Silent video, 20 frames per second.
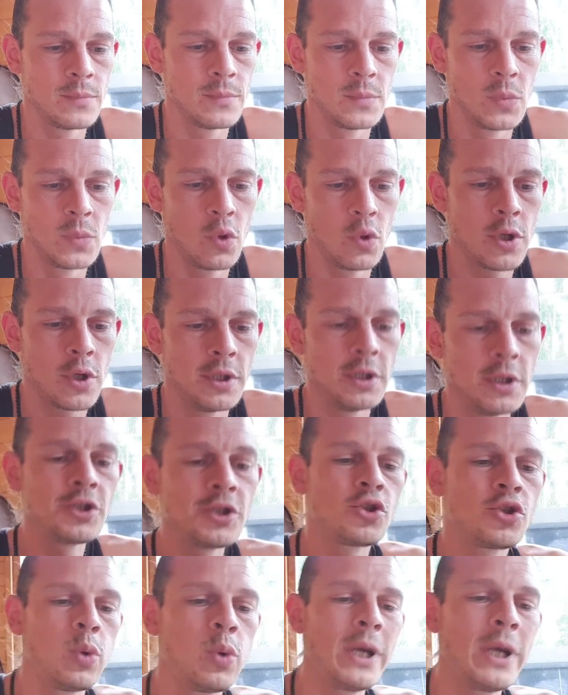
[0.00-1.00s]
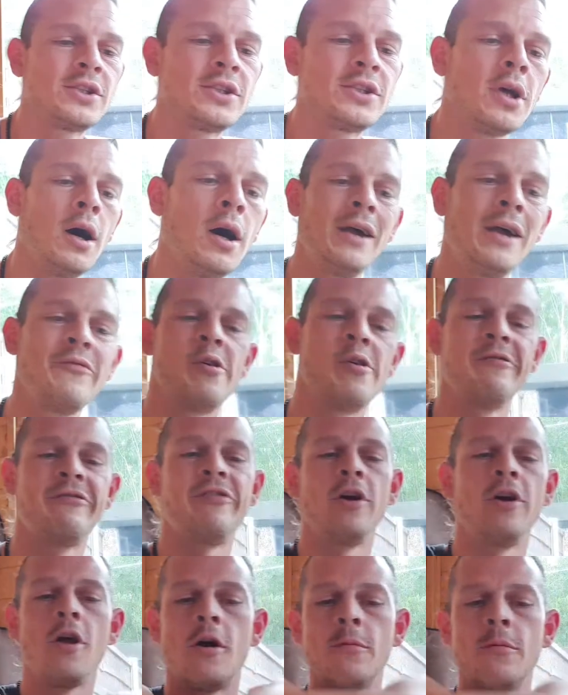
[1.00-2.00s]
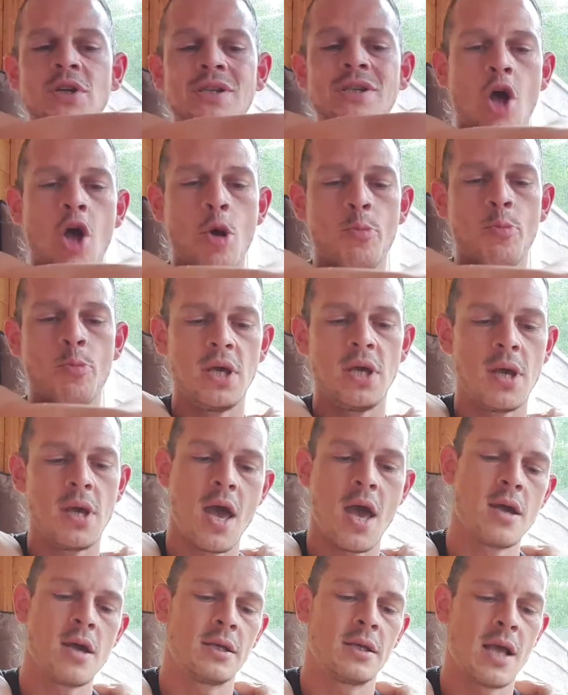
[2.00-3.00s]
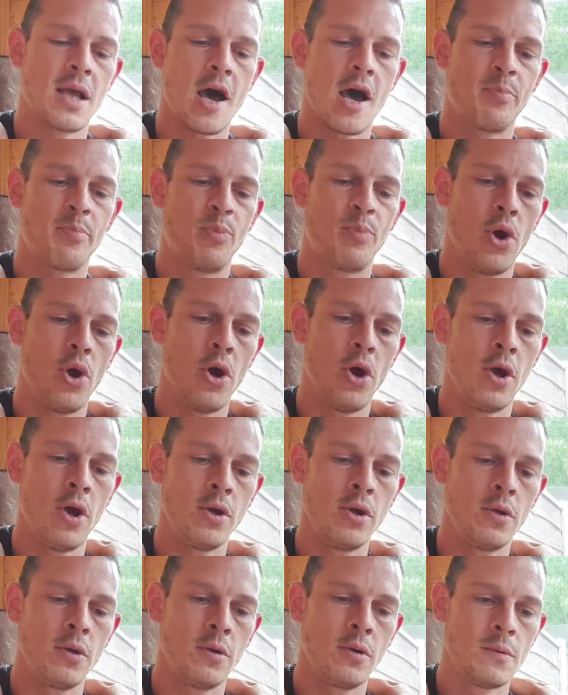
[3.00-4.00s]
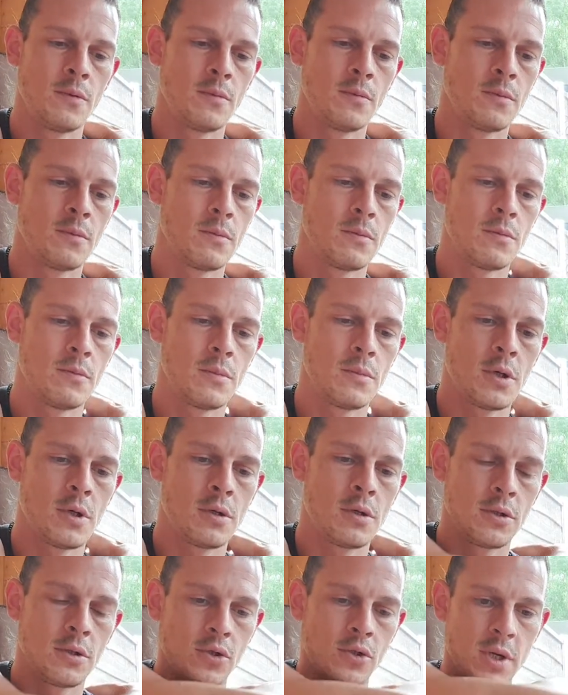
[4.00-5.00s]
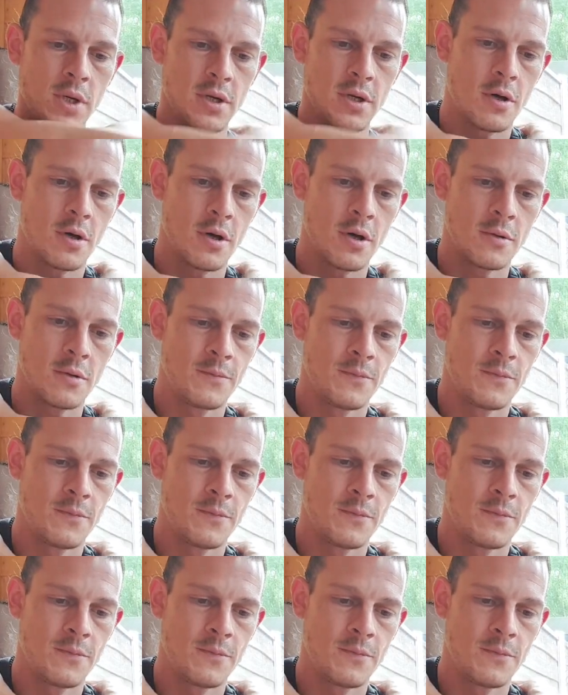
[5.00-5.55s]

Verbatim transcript: Looking at his Twitter, everyone follow Mr. BXRP on the Twitter.